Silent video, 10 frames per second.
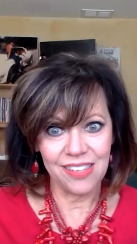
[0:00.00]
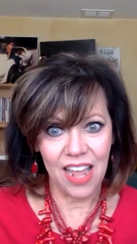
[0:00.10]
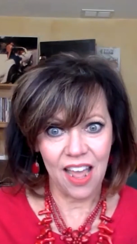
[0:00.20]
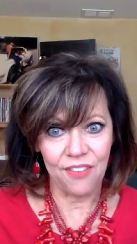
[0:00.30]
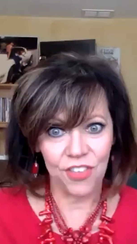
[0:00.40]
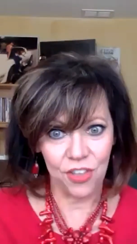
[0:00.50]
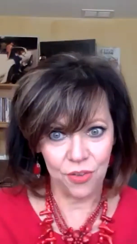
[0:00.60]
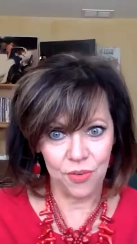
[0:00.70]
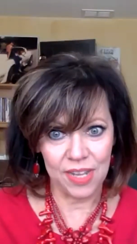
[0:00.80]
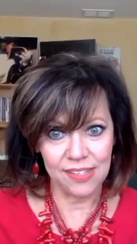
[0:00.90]
to have
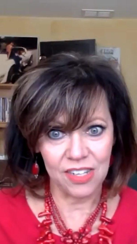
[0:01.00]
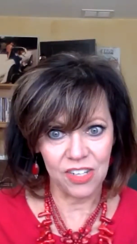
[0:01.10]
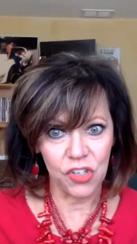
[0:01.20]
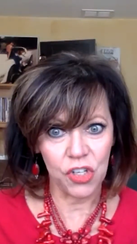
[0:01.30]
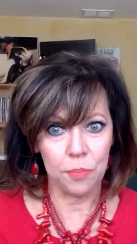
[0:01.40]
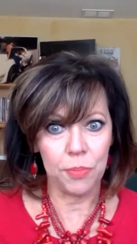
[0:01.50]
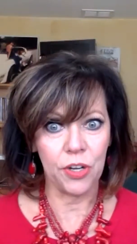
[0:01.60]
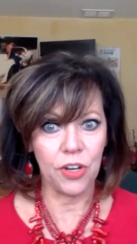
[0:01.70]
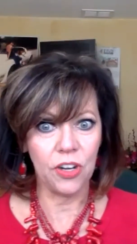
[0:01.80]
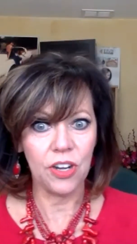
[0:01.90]
you as an
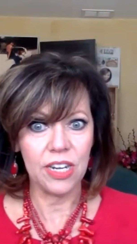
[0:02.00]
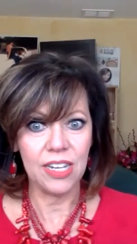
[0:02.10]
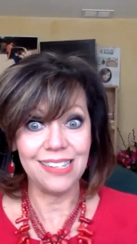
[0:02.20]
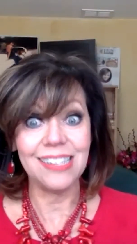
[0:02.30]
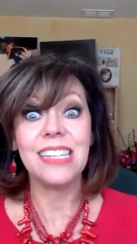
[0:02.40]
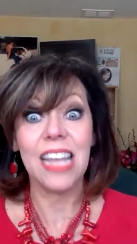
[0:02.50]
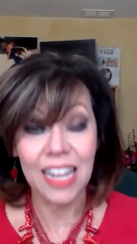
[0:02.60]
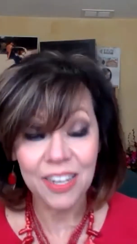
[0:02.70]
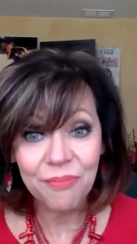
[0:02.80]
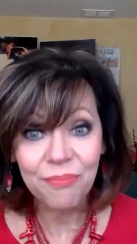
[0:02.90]
interpreter instead?